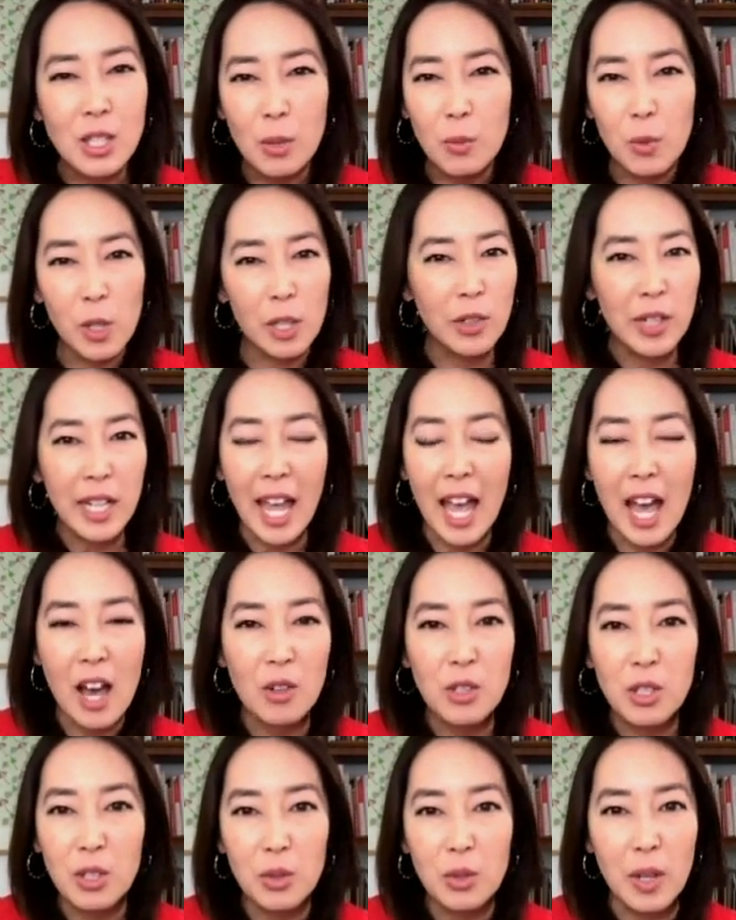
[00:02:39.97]
so I'm wondering
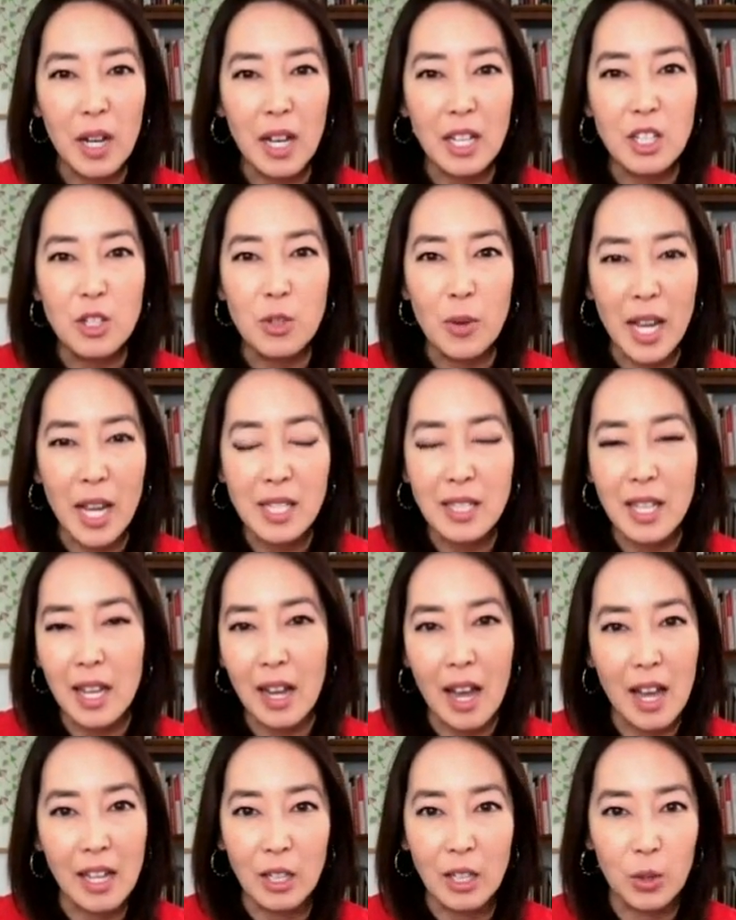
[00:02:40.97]
how you address
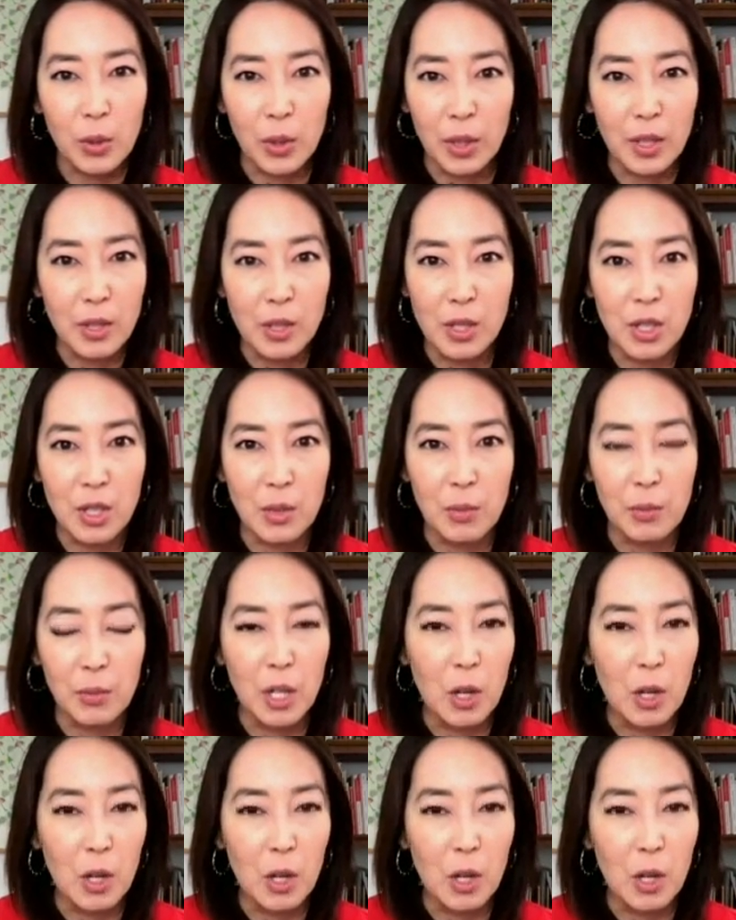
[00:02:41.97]
that kind of criticism.